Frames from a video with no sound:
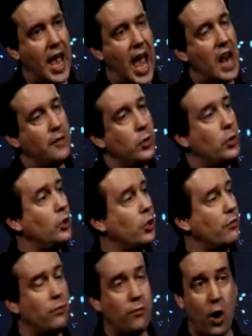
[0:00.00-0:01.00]
And if you can
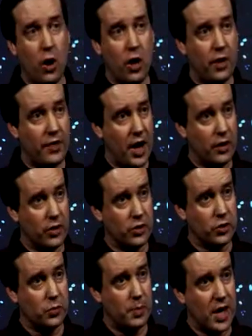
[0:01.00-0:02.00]
look far enough out into
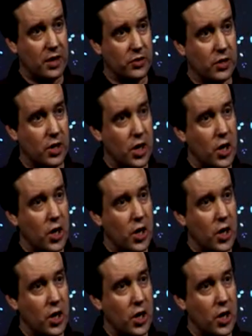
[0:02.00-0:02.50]
space,